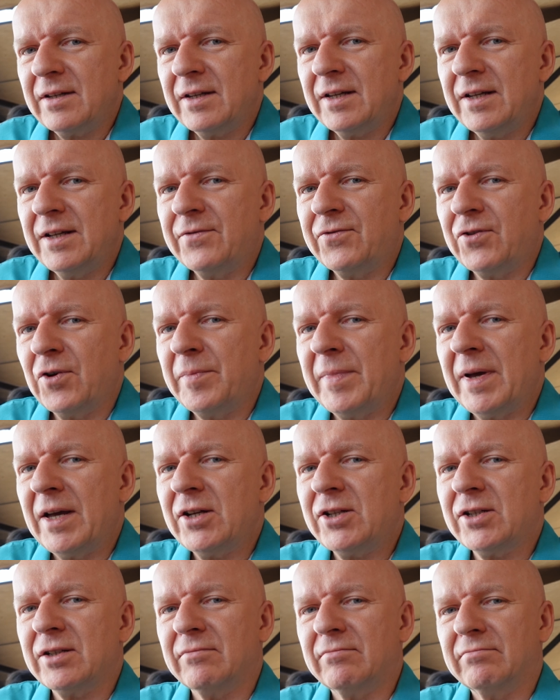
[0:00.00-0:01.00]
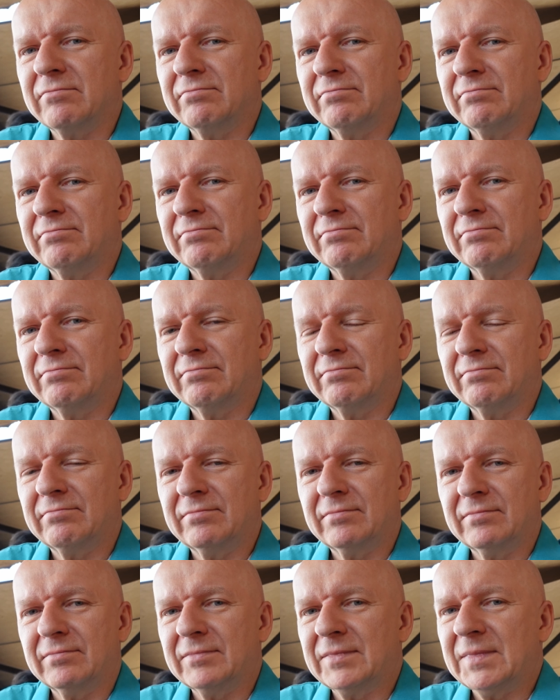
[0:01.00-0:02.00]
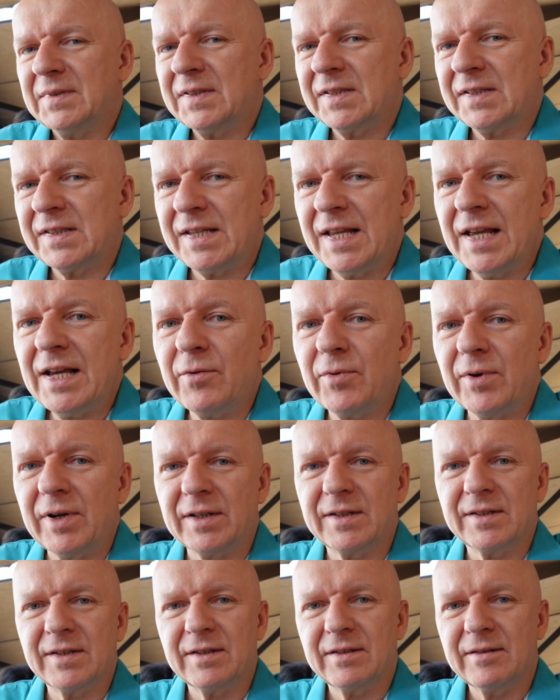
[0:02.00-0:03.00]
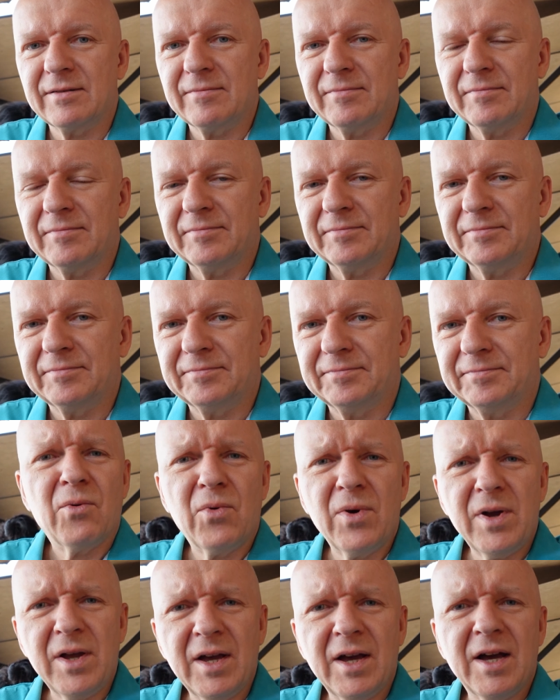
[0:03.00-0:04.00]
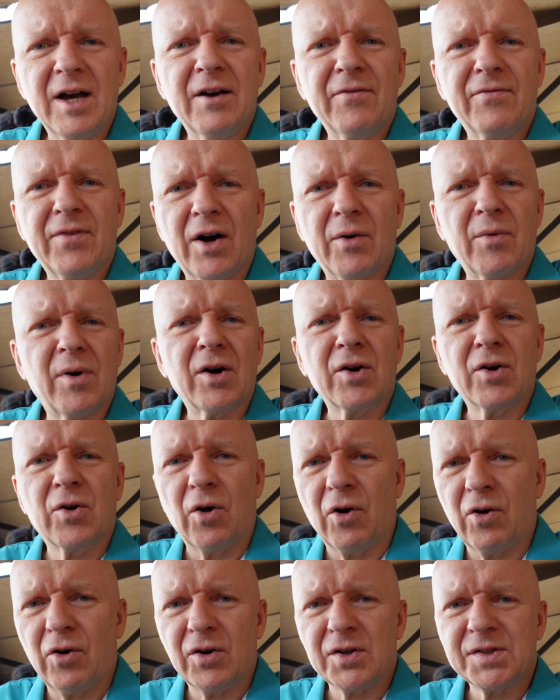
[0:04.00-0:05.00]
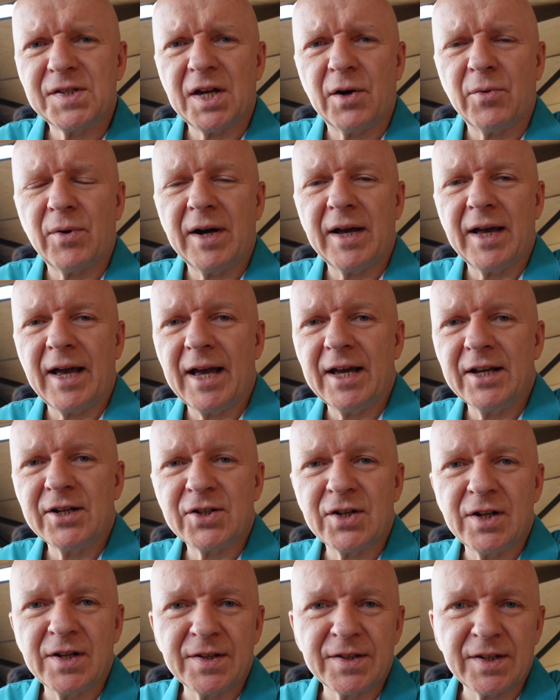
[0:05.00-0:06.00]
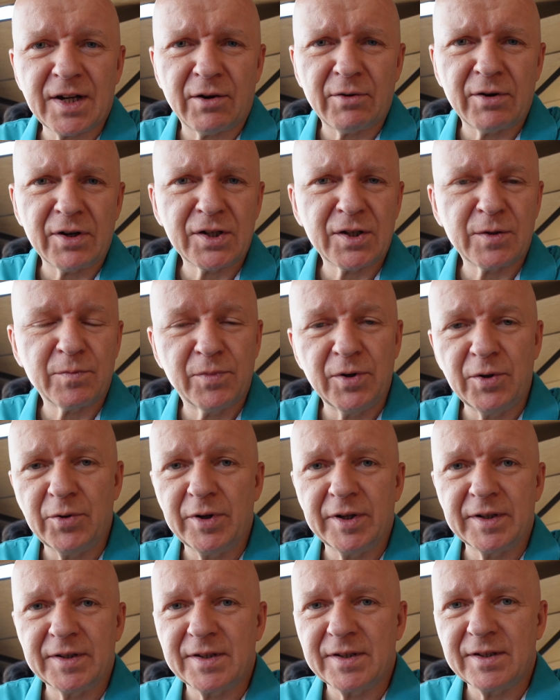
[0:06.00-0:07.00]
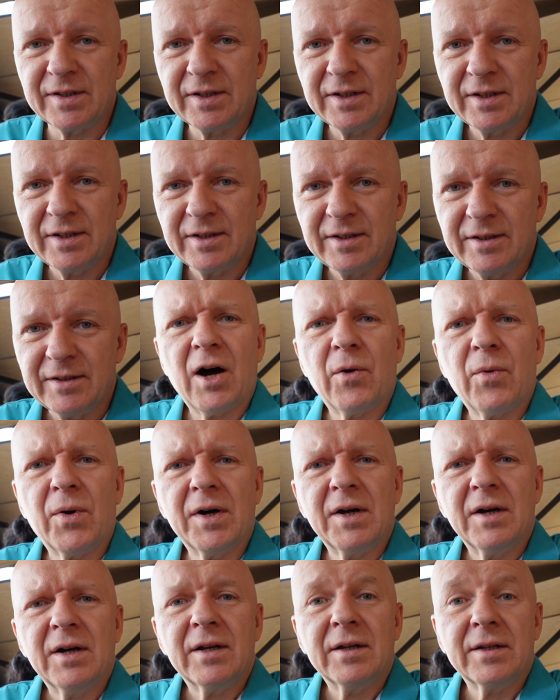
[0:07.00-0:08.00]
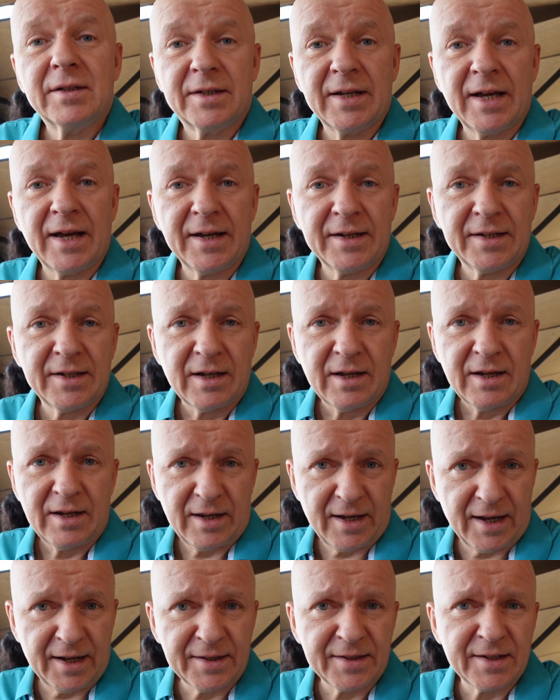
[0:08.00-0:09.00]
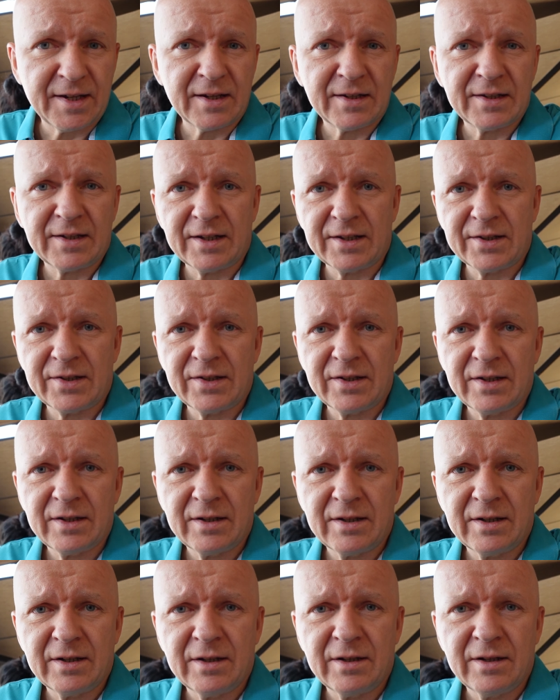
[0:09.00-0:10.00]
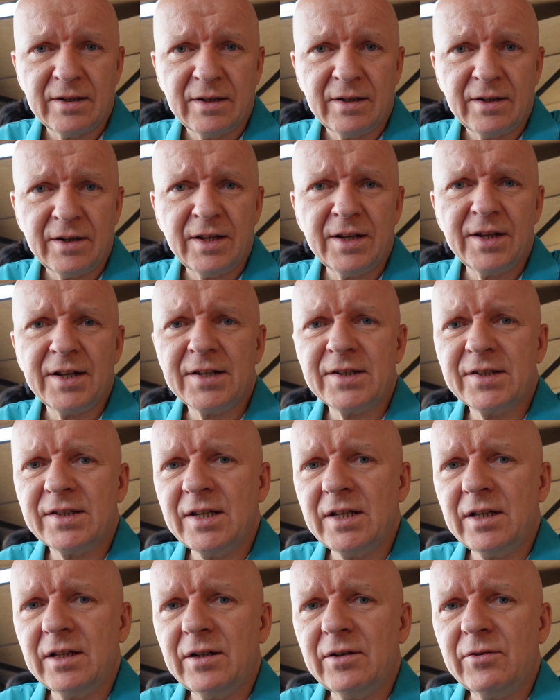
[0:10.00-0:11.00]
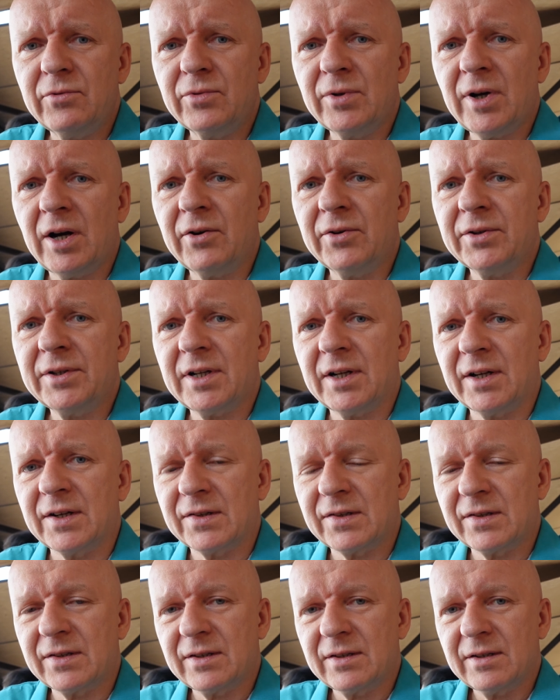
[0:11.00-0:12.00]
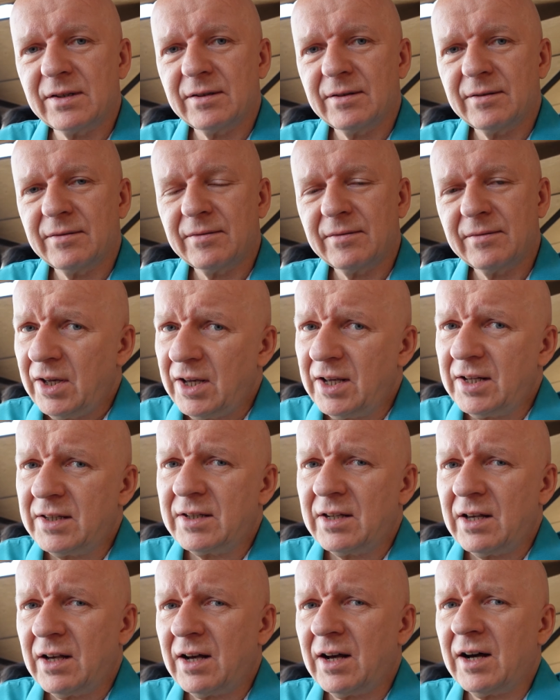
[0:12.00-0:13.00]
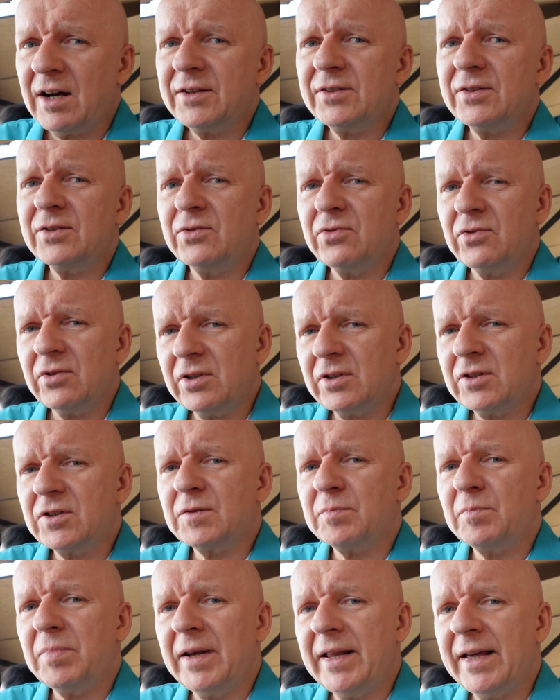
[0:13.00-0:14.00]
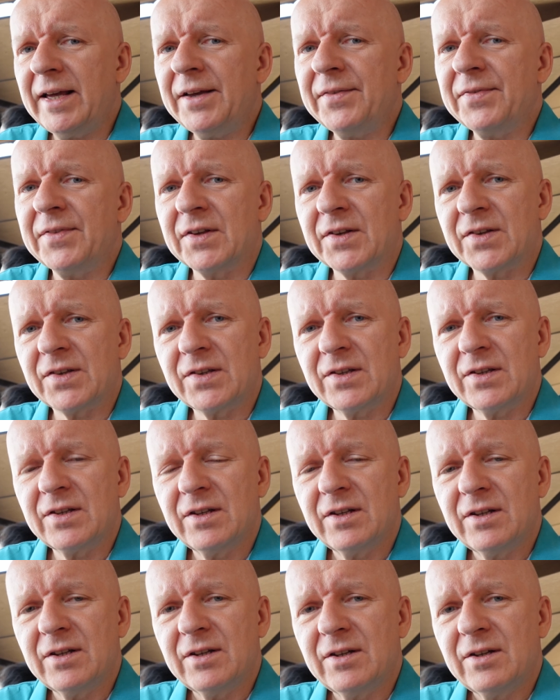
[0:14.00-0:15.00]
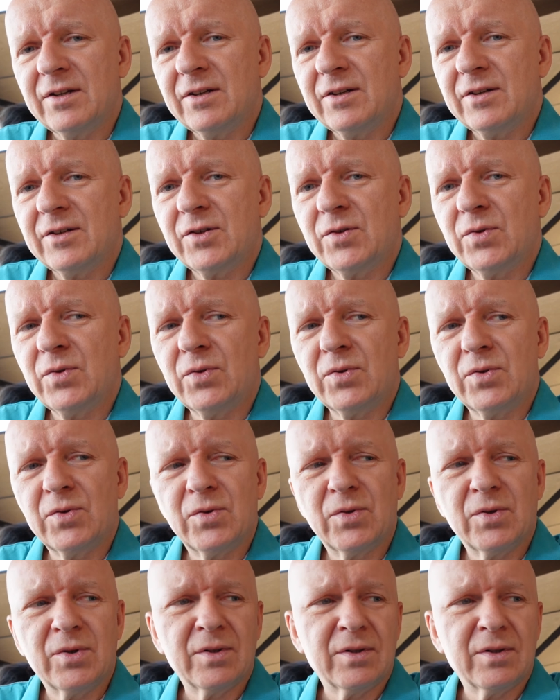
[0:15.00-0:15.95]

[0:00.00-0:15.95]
information, secrets. We have our gods, our angels, our spirits, our dead ancestors. They were still around us. It's hard to explain this to